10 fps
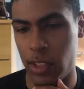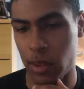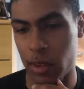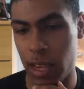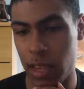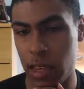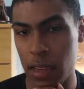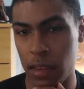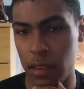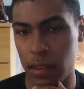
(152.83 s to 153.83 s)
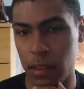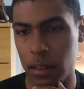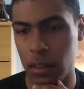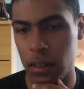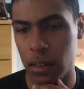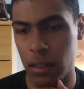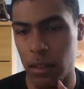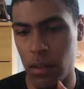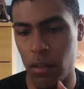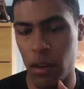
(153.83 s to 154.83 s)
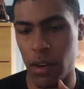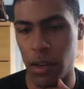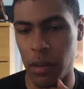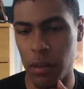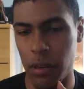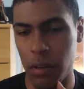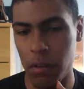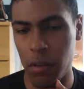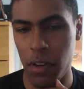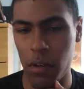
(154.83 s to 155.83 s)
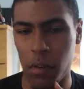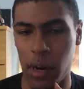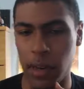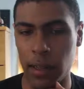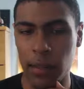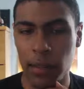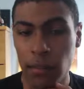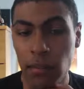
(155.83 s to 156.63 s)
Shokugeki? Who are you? What do you want?